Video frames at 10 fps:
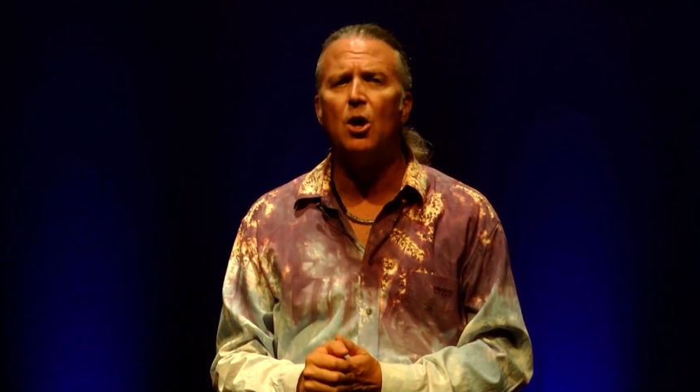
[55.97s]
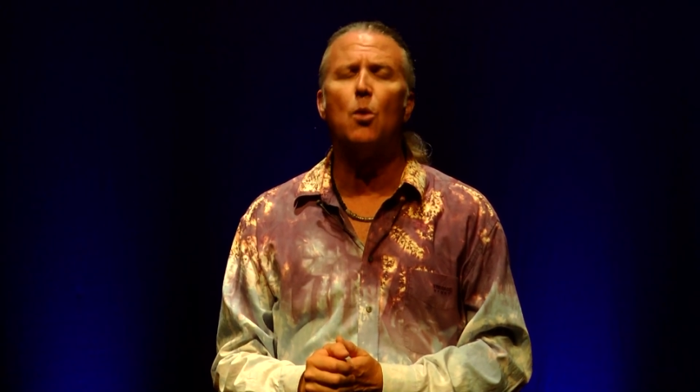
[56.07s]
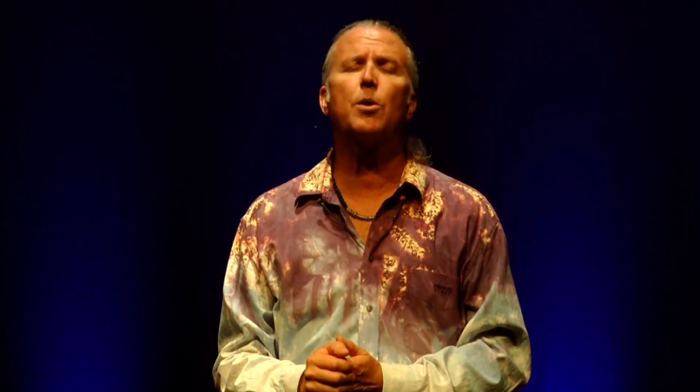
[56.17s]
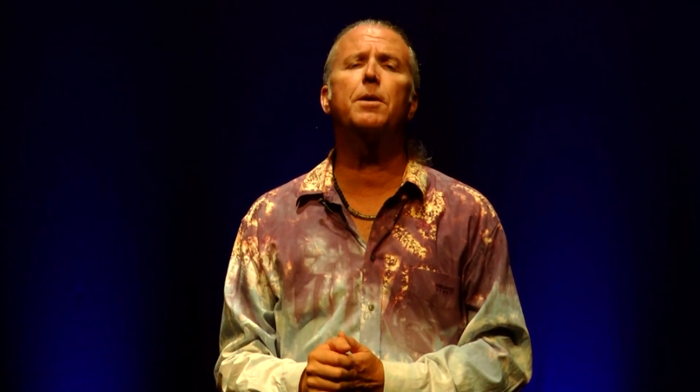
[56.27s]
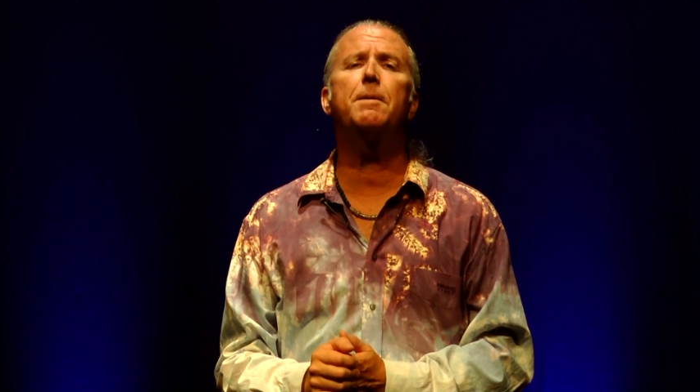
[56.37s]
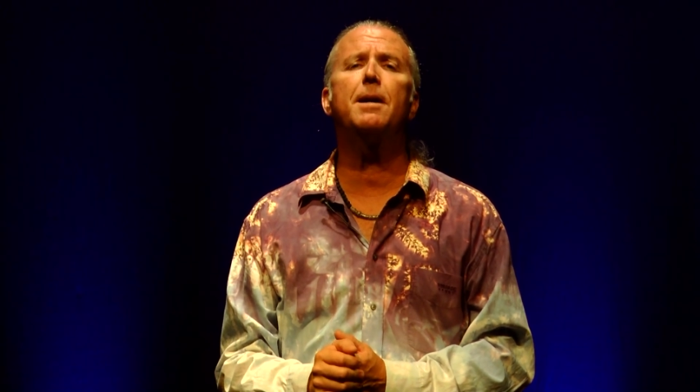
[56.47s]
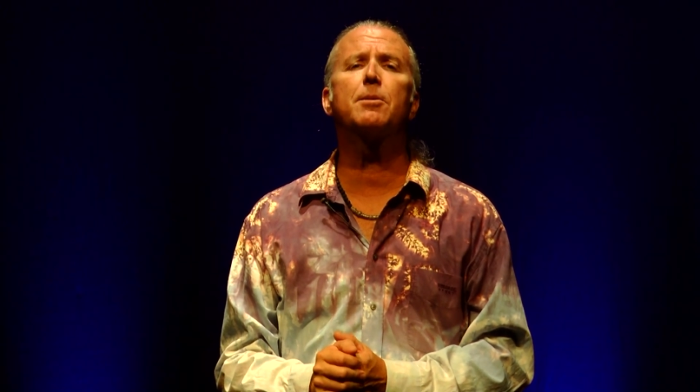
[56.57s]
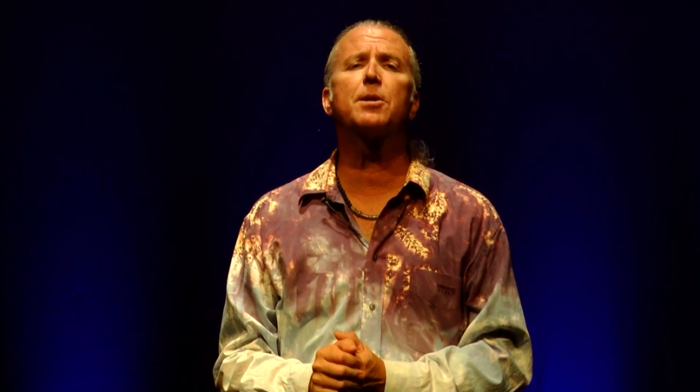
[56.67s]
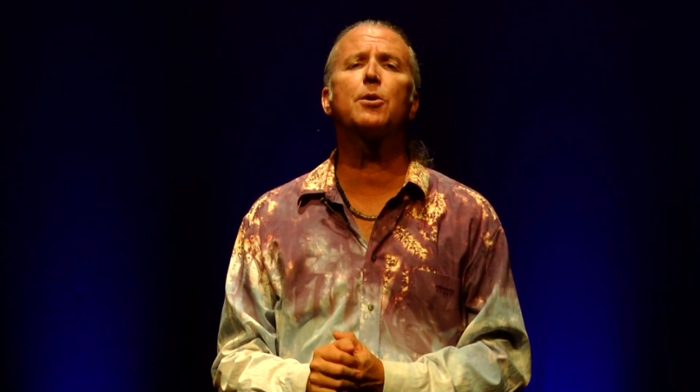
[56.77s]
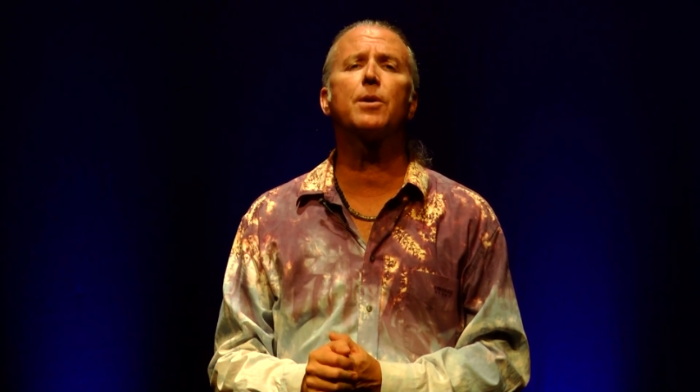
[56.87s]
we're going to be
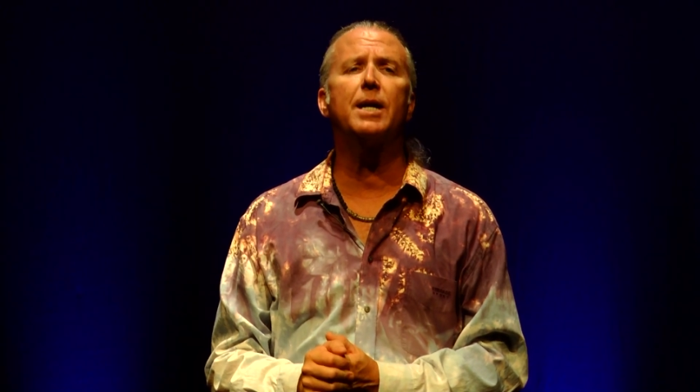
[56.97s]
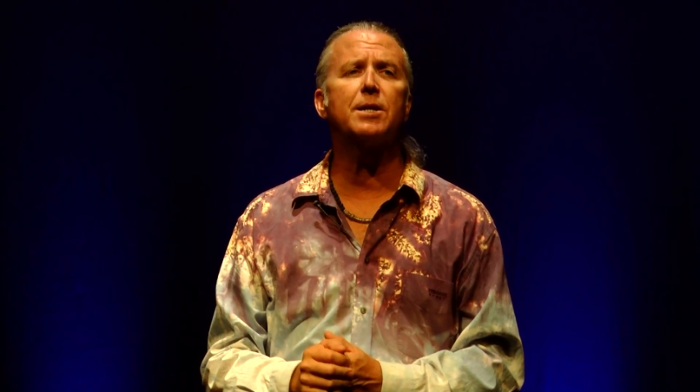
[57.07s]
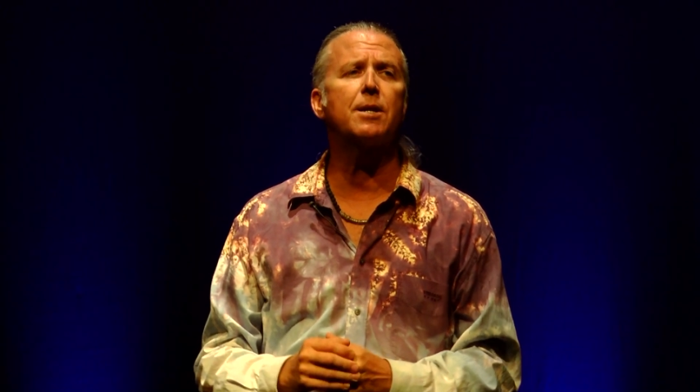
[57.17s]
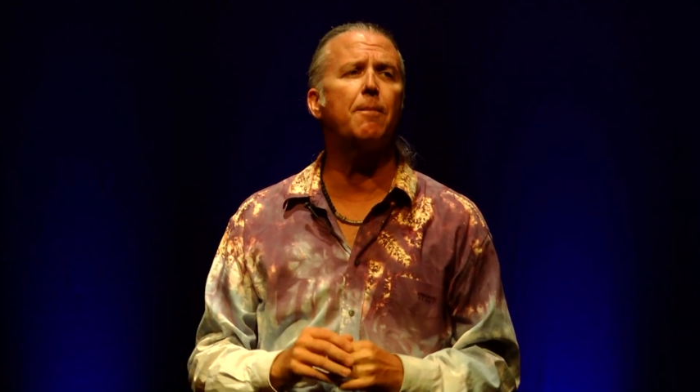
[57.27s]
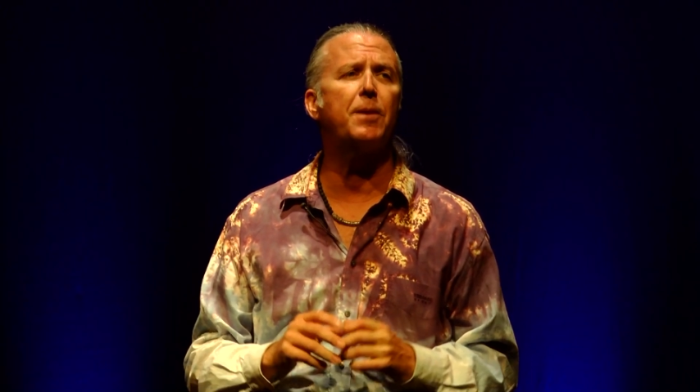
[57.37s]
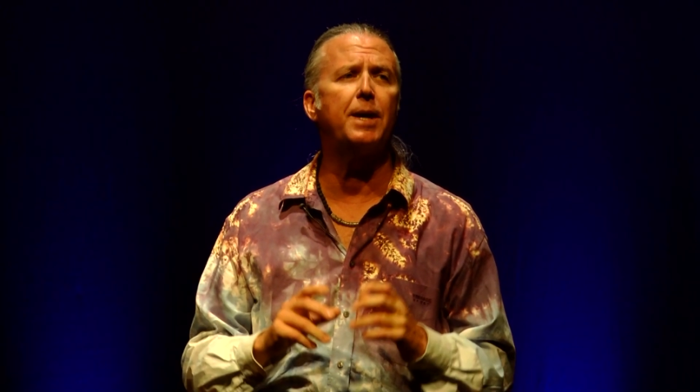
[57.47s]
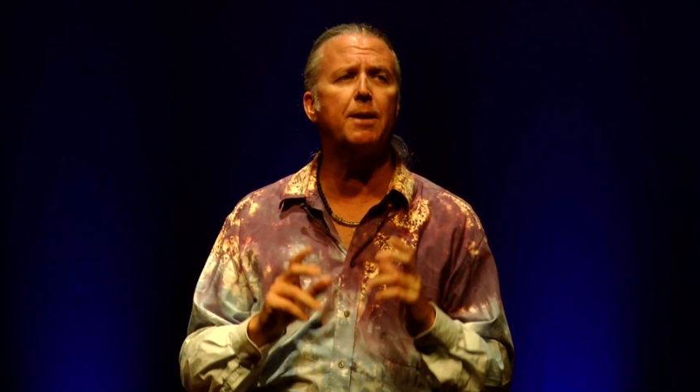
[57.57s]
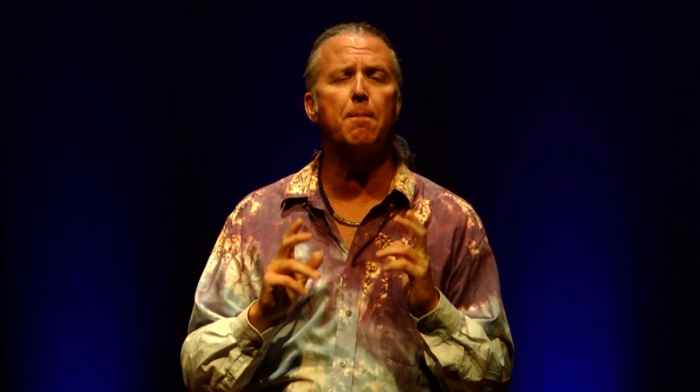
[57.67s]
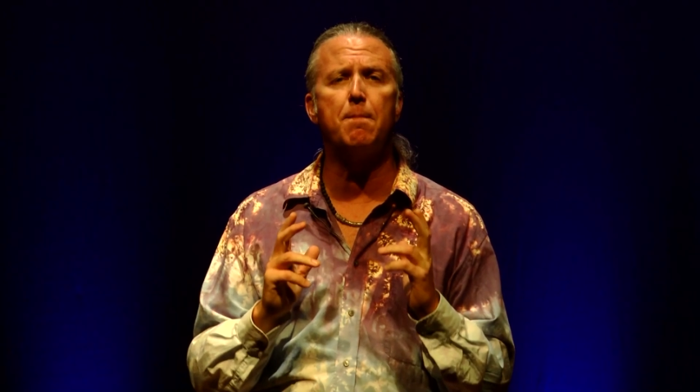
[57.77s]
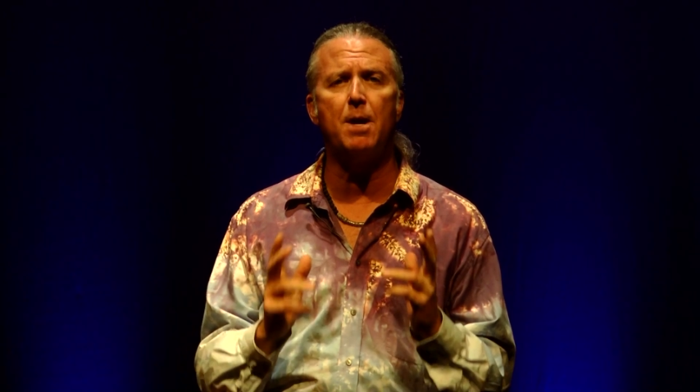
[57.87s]
able to create something
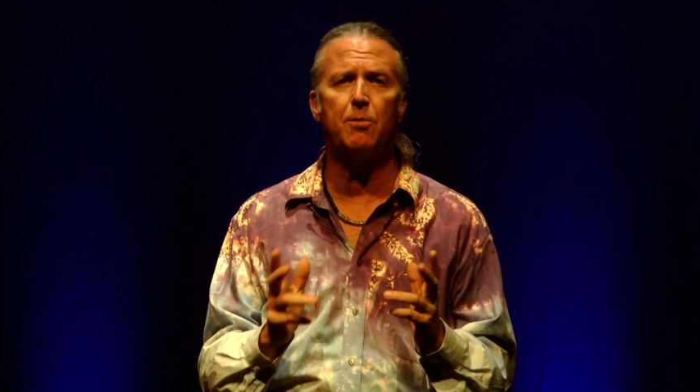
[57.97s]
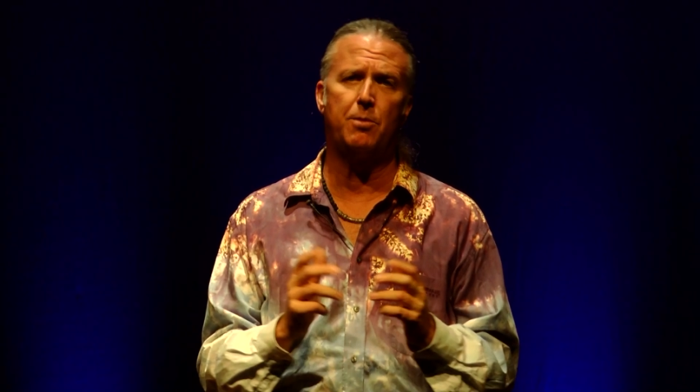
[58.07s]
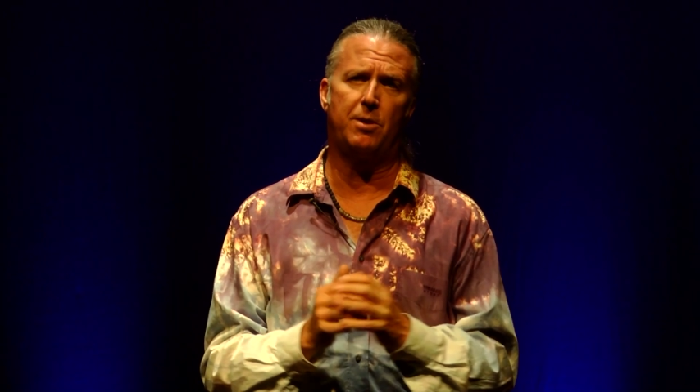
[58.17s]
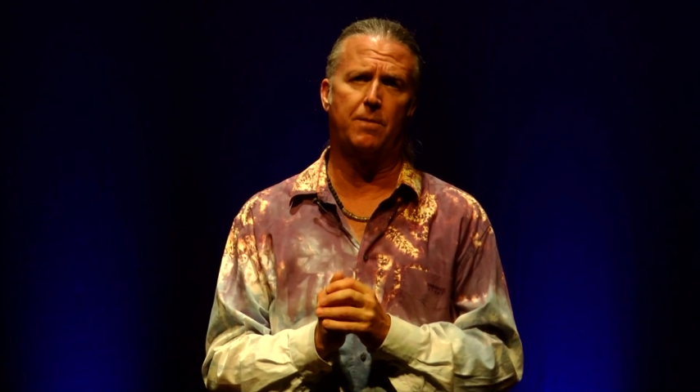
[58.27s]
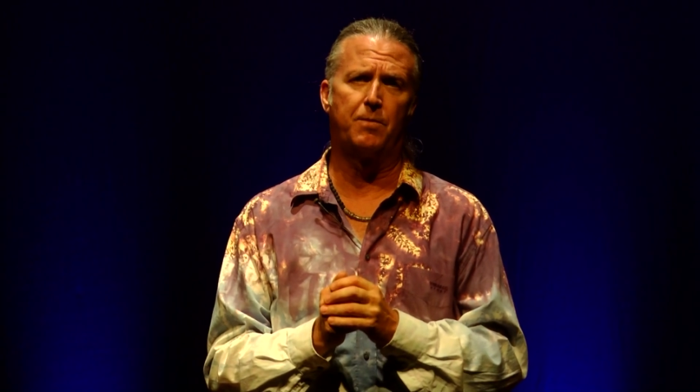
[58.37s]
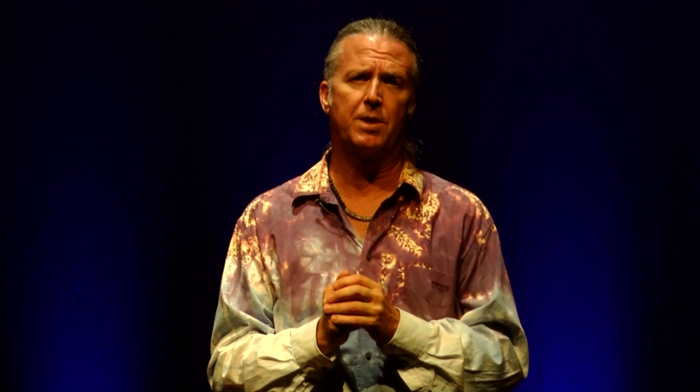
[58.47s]
memorable,